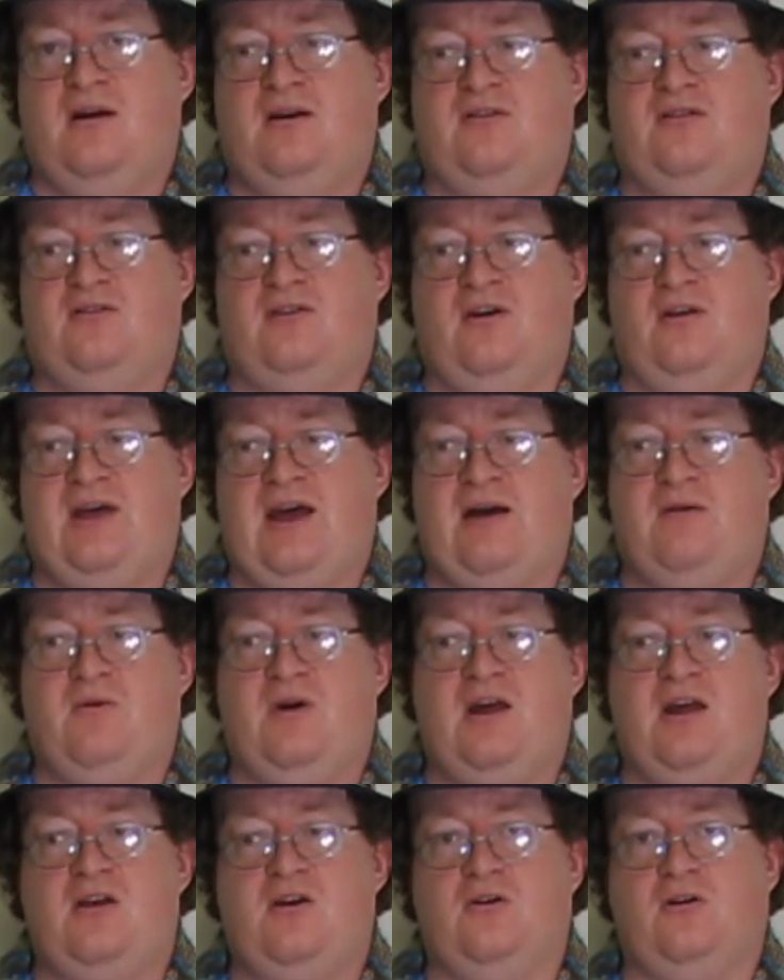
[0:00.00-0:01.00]
So that
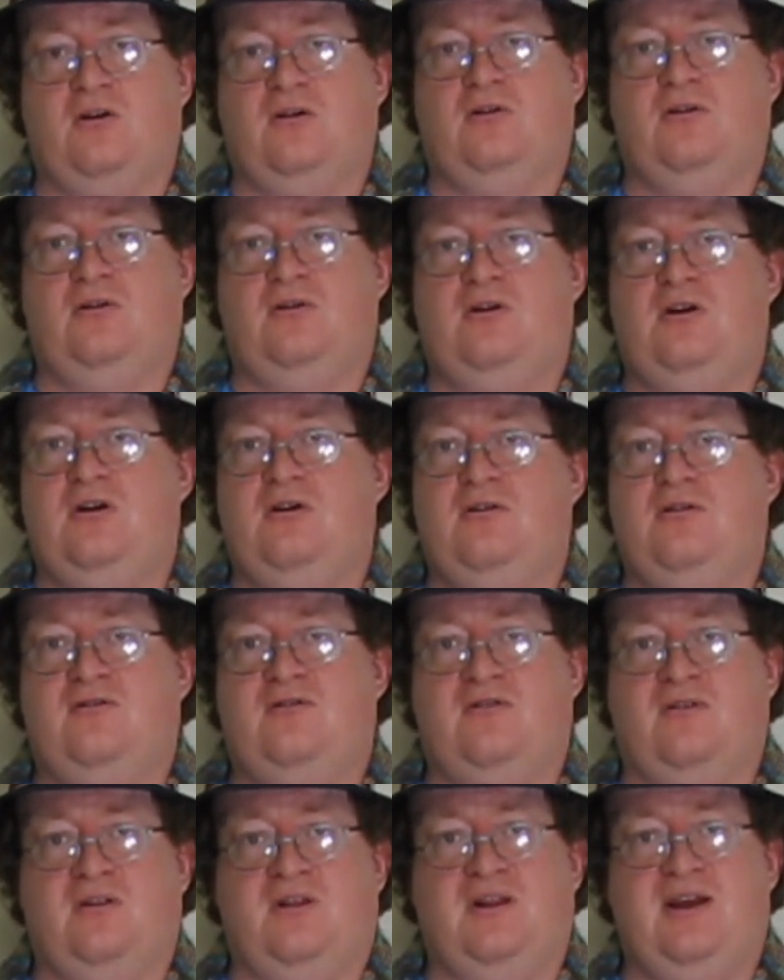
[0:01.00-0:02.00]
way you'll
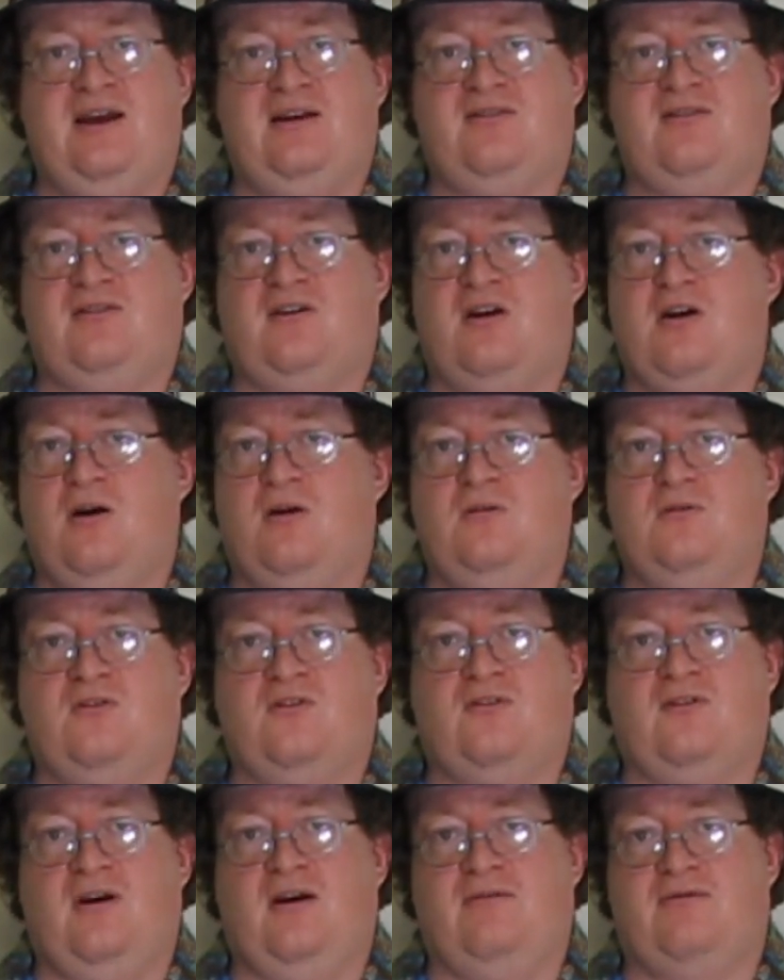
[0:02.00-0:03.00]
use less
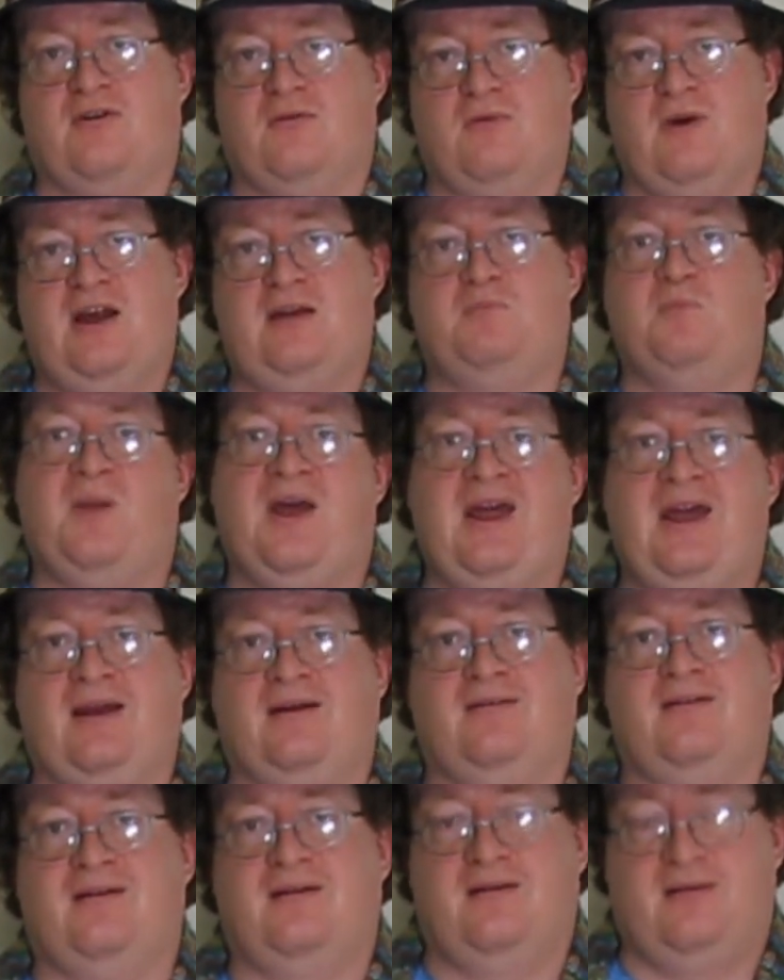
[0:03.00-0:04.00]
coats of the red
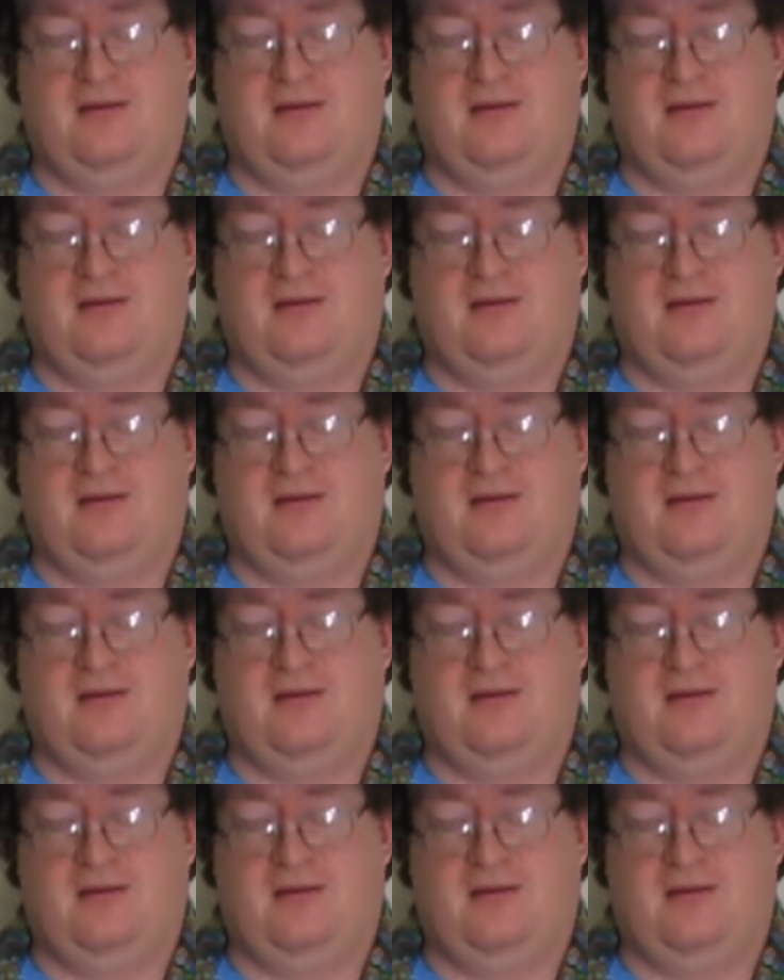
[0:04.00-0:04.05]
paint.